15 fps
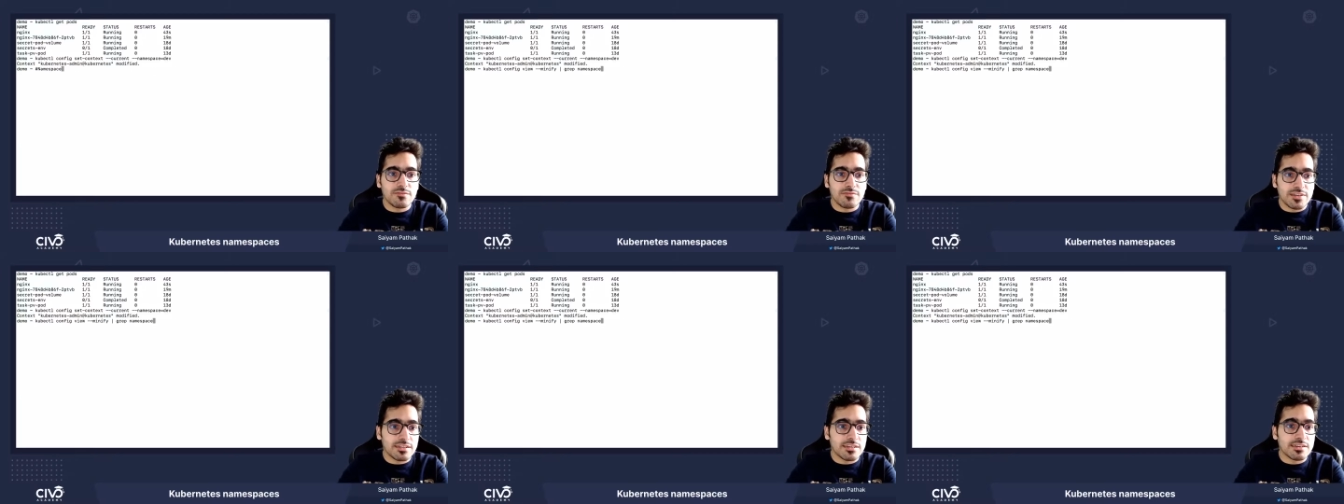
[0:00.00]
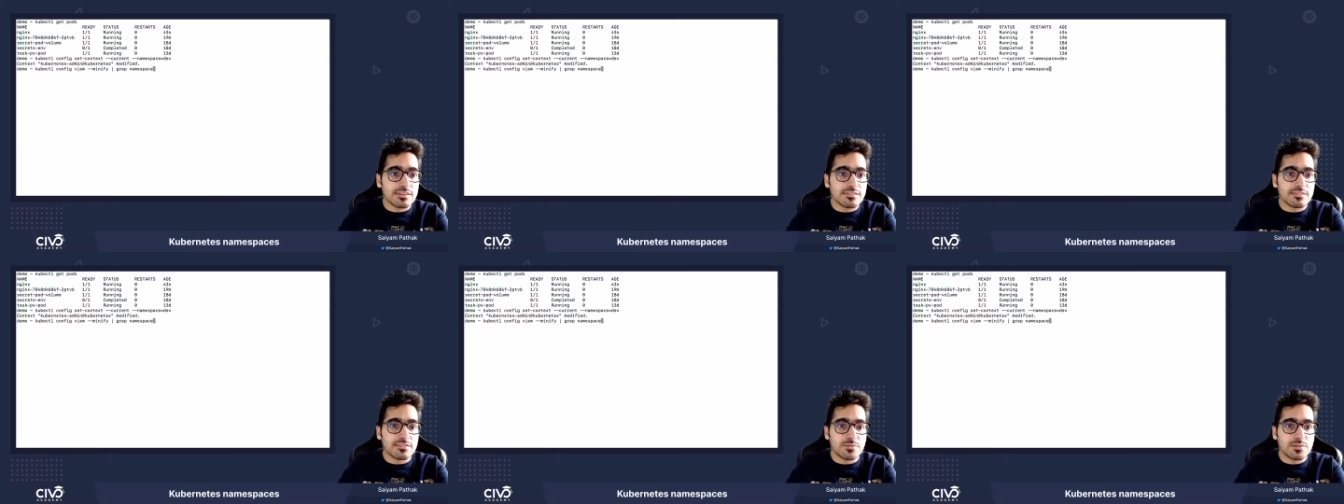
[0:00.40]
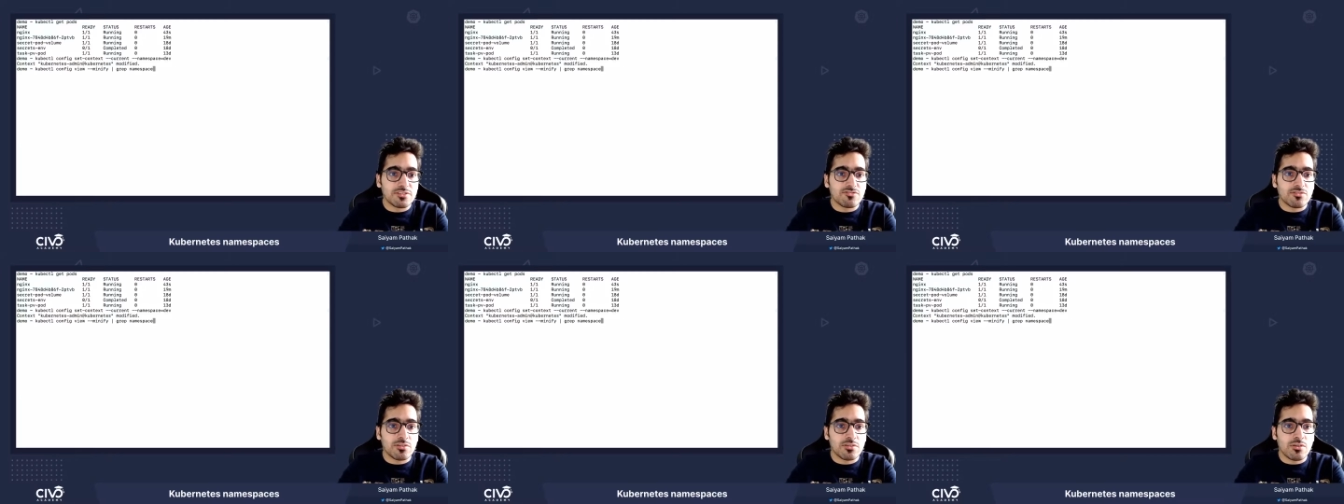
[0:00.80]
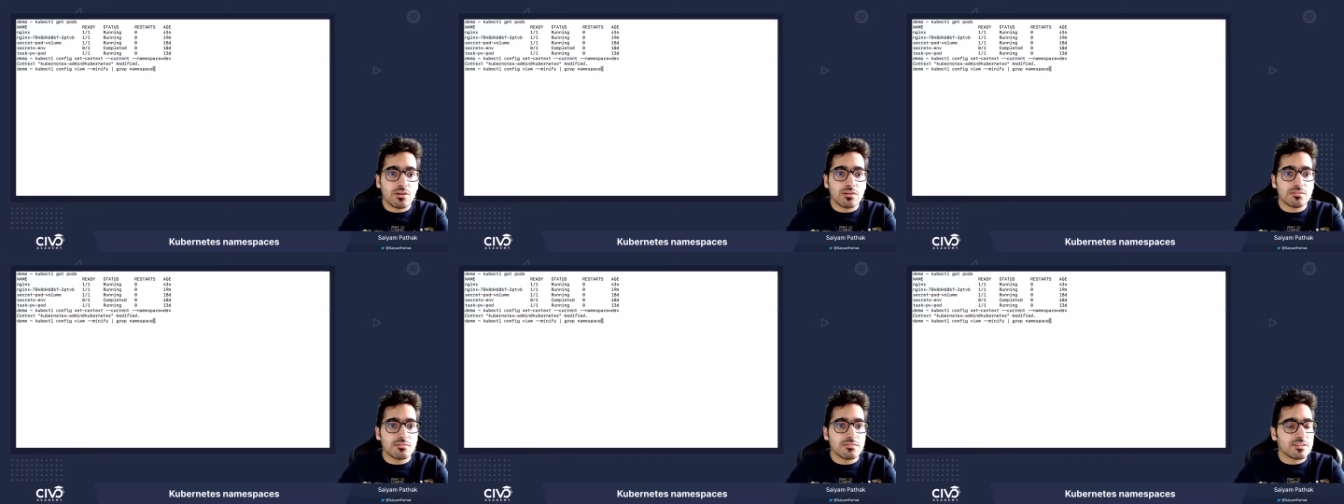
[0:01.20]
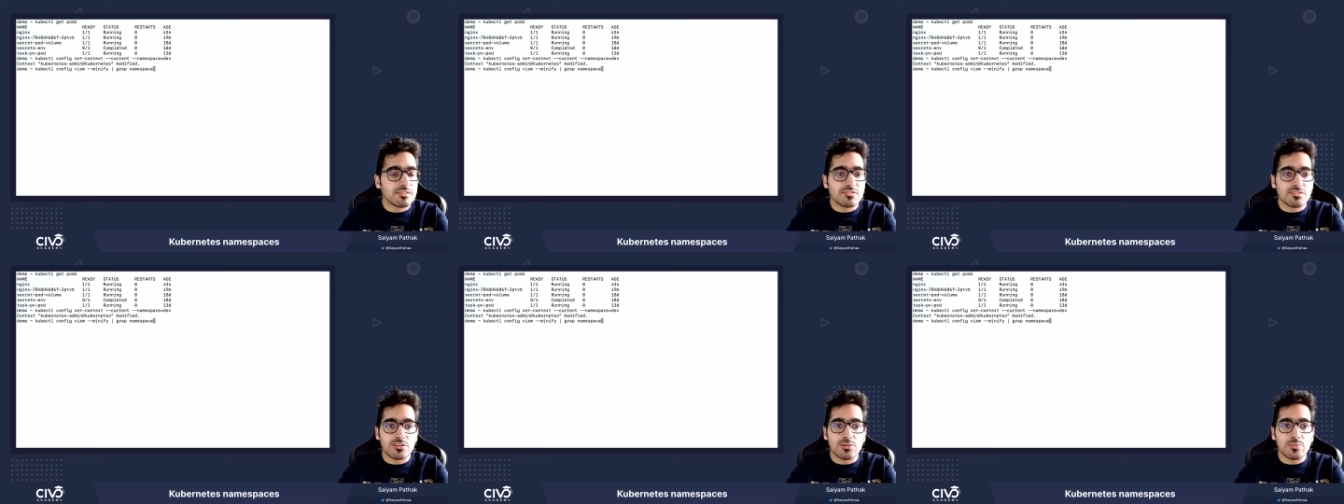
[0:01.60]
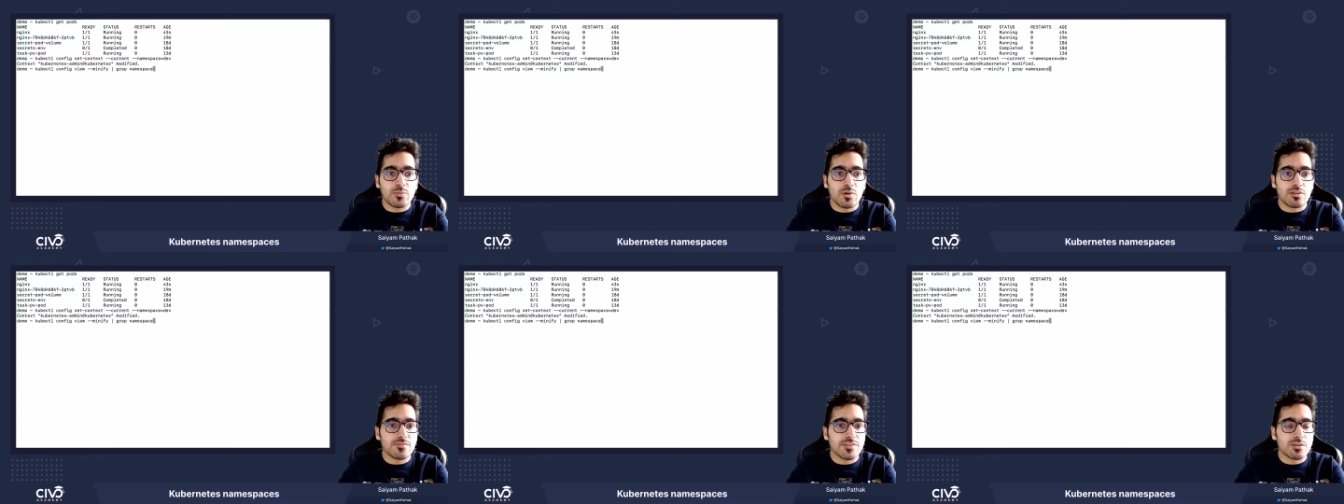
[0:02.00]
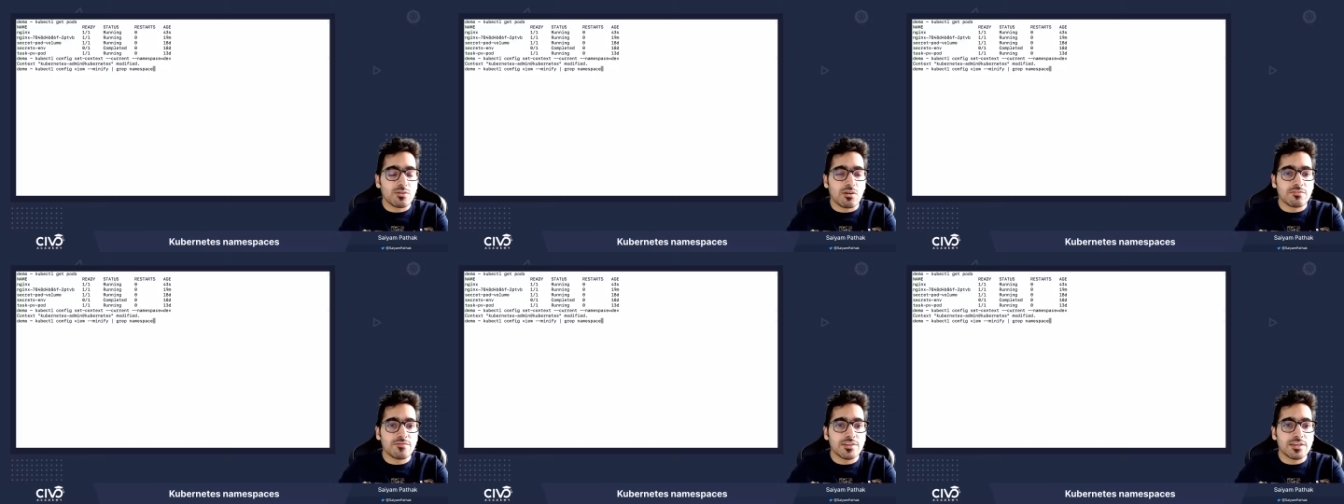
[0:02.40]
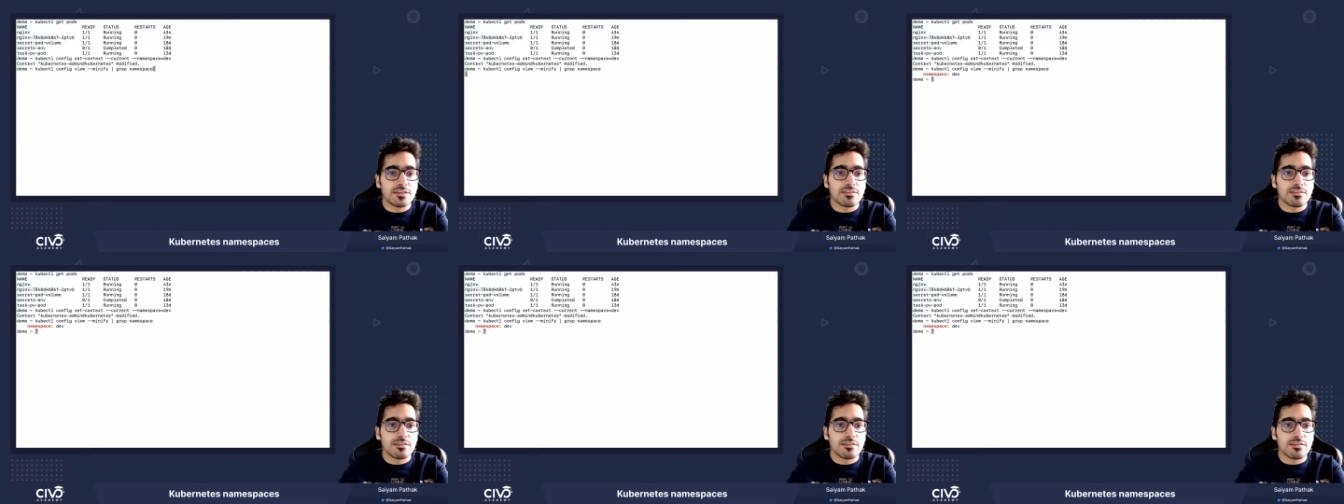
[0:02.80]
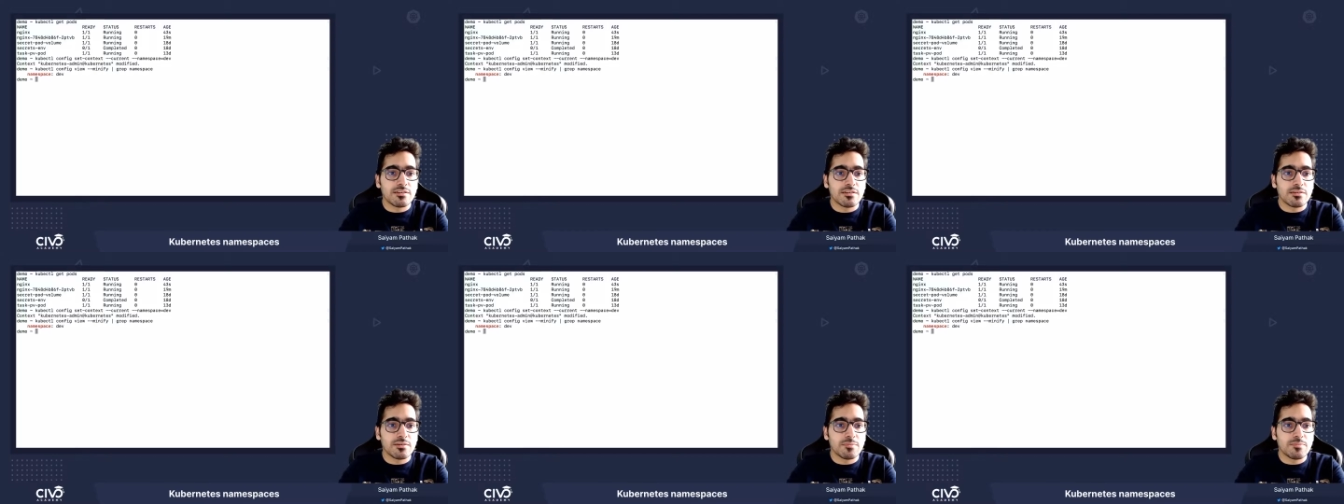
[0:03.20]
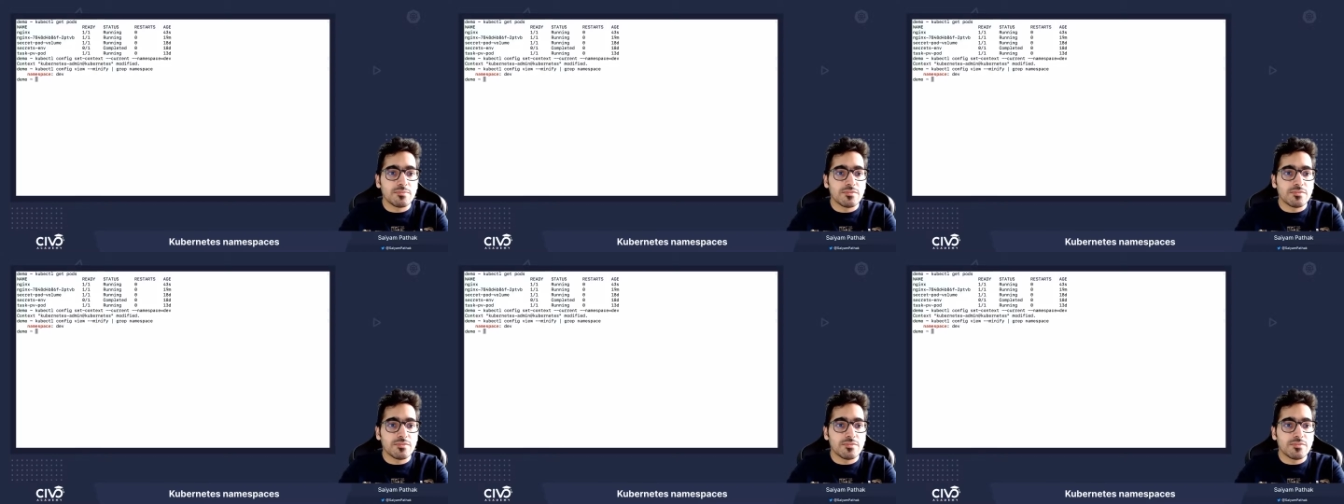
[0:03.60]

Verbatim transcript: whether it's switched or not it's kube config config uh,